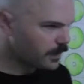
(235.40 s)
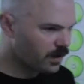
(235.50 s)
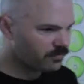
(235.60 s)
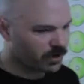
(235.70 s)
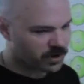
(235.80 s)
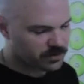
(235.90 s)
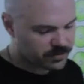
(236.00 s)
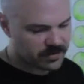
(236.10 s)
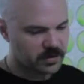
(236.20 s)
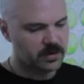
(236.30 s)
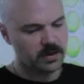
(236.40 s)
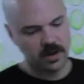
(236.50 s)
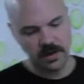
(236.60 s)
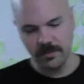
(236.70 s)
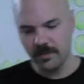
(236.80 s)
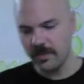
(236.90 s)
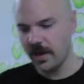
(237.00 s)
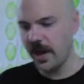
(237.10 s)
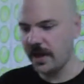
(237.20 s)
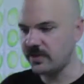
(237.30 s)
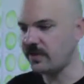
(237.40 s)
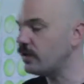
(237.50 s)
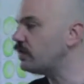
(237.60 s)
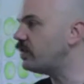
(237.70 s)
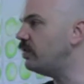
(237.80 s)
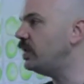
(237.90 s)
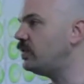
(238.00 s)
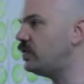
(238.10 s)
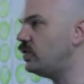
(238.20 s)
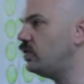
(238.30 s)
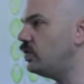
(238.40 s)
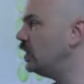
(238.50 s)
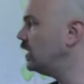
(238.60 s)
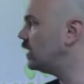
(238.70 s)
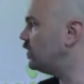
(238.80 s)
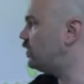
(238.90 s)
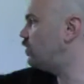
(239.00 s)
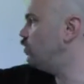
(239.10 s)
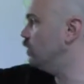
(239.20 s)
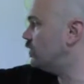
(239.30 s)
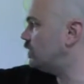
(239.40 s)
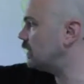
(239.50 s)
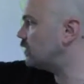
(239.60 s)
of Earth, and it turns them into consumers. Now,